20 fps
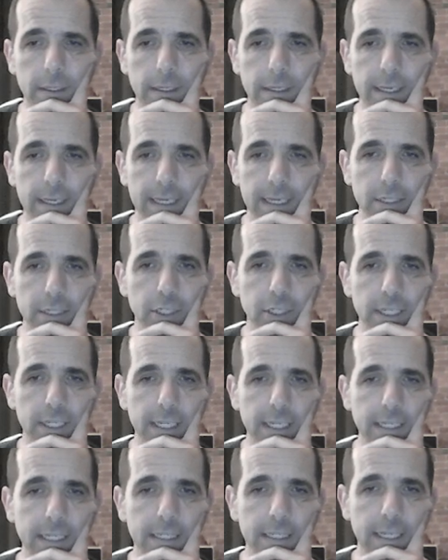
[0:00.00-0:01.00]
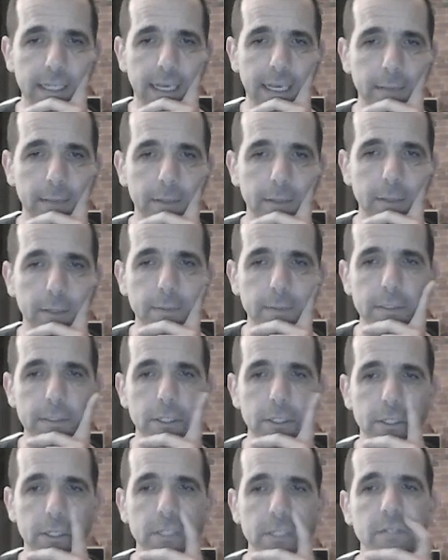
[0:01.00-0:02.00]
King G8, keep the
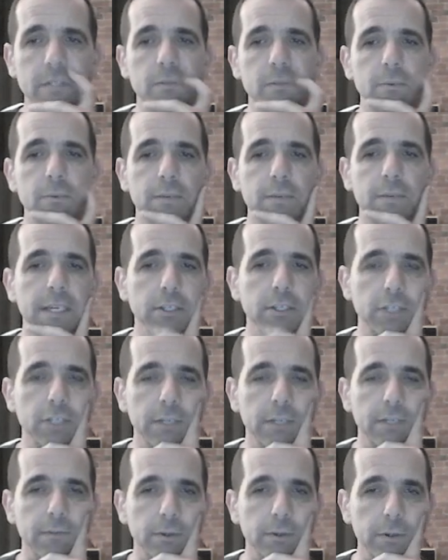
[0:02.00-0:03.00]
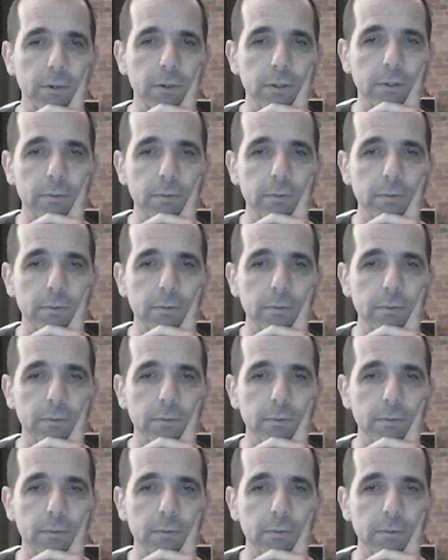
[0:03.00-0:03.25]
opposition with King G4.